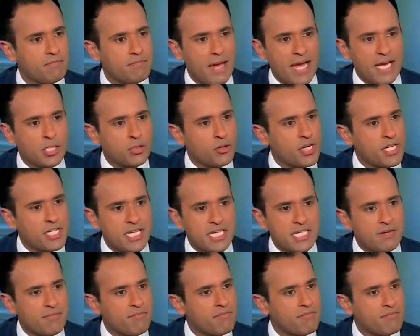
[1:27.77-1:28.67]

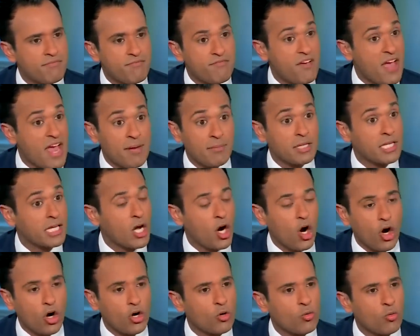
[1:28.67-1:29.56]
patriotism, family,
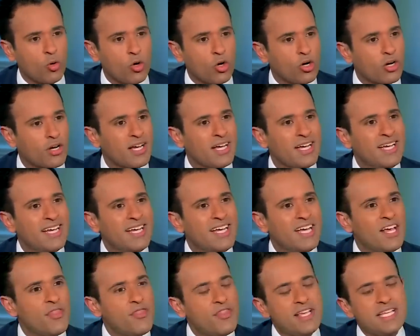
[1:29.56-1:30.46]
hard work,
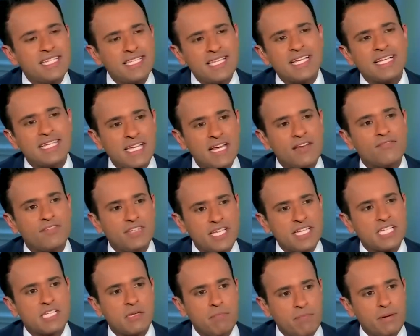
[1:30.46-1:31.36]
these things have
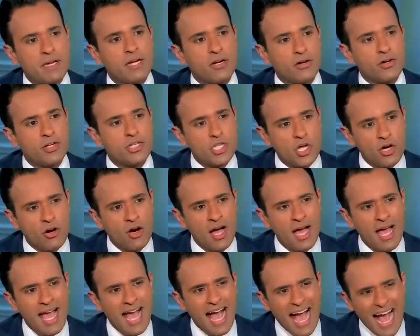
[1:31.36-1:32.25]
disappeared. So
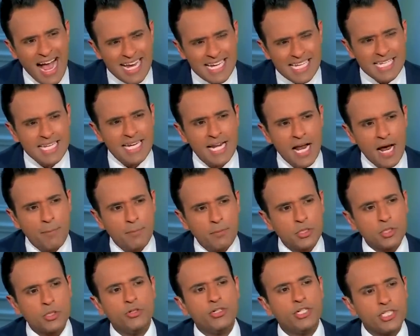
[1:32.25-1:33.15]
I see an
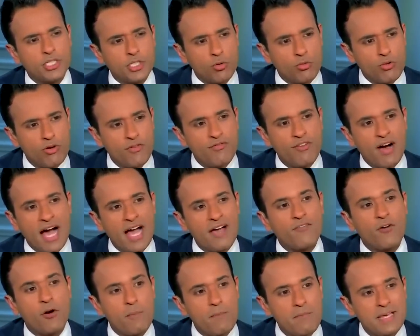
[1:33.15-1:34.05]
opportunity to
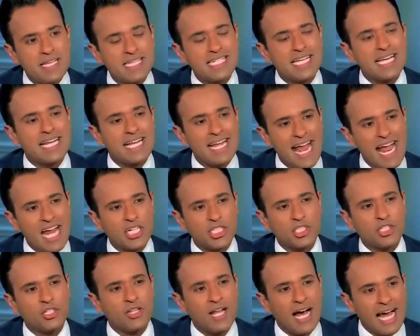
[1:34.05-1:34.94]
revive our missing
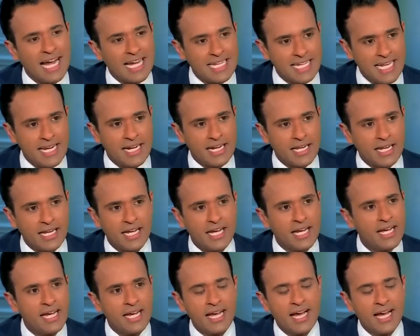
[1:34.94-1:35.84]
national identity.
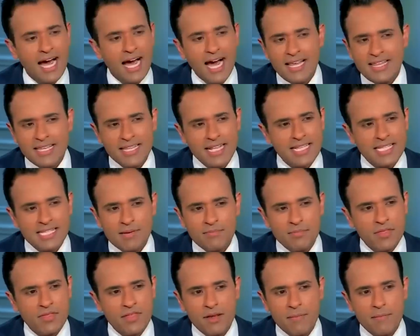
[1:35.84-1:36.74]
I think that's
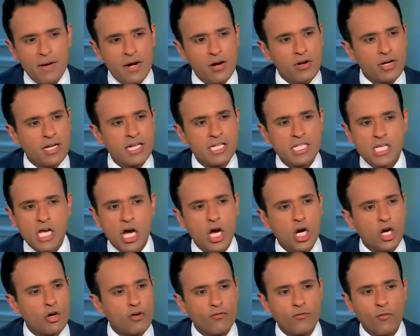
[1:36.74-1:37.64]
something that Americans
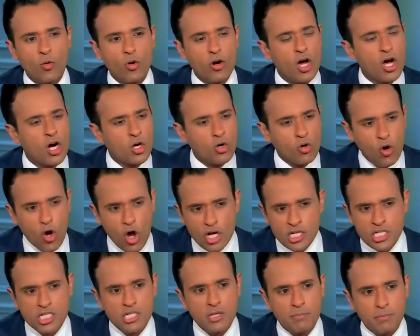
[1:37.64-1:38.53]
hunger for
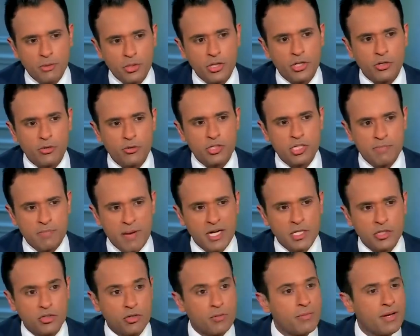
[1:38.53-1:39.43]
across the political
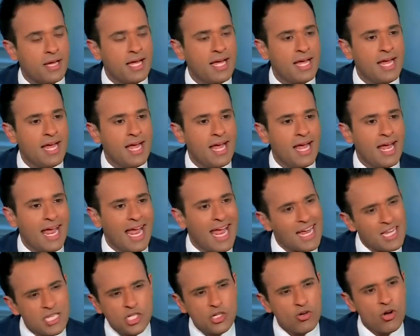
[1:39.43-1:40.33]
spectrum. Mm -hmm.
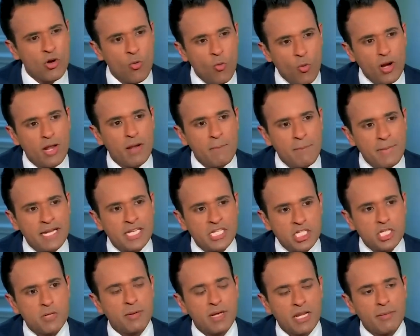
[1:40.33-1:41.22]
Answering what it
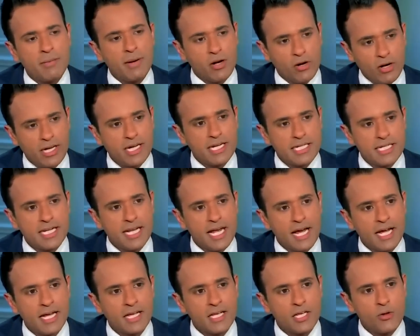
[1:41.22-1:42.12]
means to be an American
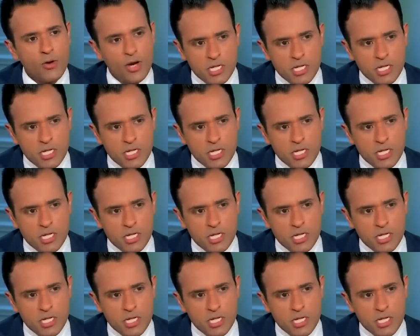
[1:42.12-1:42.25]
today.